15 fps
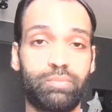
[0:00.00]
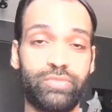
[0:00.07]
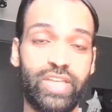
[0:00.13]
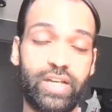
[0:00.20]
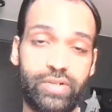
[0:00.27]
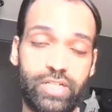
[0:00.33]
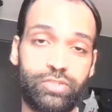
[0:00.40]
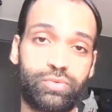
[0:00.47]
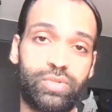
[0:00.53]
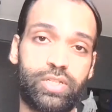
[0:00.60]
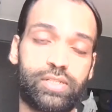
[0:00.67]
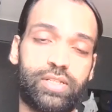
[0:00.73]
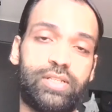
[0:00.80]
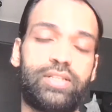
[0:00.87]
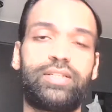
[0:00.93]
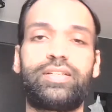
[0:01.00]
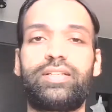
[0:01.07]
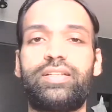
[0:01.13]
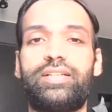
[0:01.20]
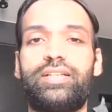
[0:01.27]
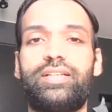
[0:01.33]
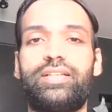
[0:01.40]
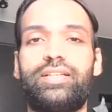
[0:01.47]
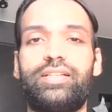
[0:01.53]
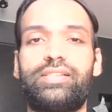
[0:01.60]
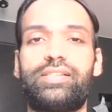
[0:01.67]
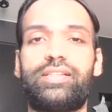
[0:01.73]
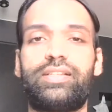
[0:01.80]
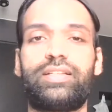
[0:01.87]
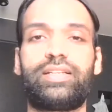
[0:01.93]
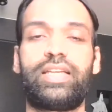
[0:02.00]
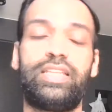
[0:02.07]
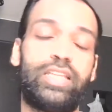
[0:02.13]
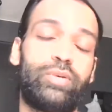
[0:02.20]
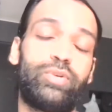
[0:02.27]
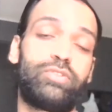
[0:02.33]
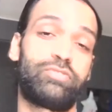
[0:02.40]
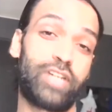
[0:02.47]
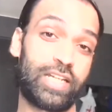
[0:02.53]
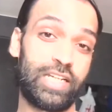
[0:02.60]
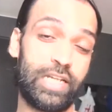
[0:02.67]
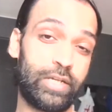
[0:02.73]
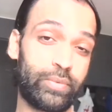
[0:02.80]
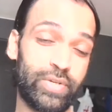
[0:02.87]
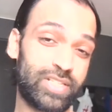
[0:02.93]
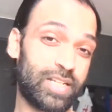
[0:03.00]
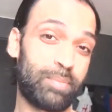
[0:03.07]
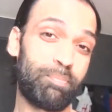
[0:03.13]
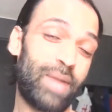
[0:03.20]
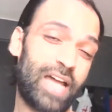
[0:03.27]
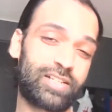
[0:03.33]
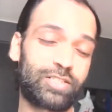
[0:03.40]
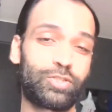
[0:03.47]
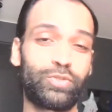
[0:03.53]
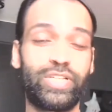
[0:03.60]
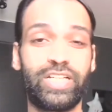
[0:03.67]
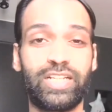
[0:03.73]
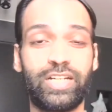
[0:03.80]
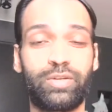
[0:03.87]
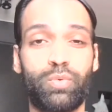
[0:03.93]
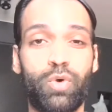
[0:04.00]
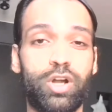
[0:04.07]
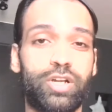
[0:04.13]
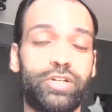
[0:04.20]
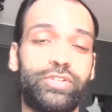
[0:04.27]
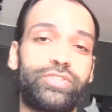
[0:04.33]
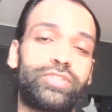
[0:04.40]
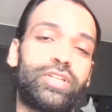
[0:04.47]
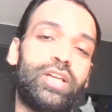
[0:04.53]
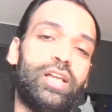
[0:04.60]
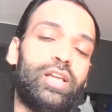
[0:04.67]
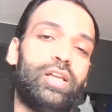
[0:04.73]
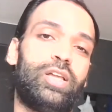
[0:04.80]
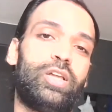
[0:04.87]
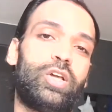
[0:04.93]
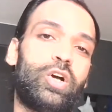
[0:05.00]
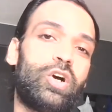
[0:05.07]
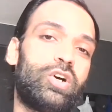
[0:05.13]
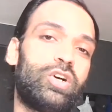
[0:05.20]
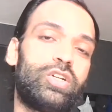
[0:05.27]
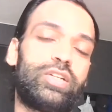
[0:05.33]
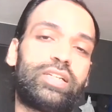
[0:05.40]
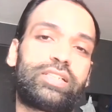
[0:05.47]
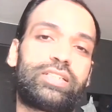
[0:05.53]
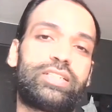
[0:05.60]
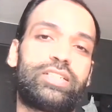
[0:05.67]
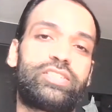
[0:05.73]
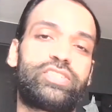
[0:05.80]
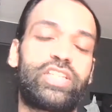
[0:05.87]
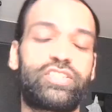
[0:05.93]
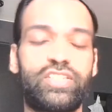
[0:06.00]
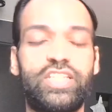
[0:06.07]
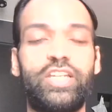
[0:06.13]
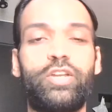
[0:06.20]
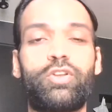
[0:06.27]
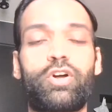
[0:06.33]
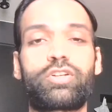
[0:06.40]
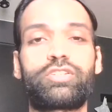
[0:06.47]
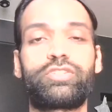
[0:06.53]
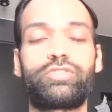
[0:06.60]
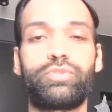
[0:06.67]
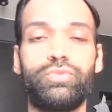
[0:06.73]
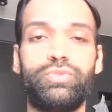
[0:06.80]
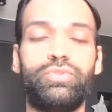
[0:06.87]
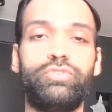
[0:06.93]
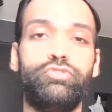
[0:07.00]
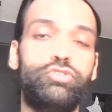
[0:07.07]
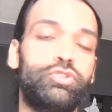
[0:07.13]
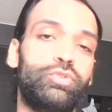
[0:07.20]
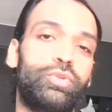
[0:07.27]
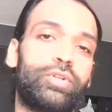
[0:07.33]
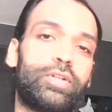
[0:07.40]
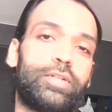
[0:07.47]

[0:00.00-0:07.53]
there as well, and they would finally return back to England waters on 1602 June.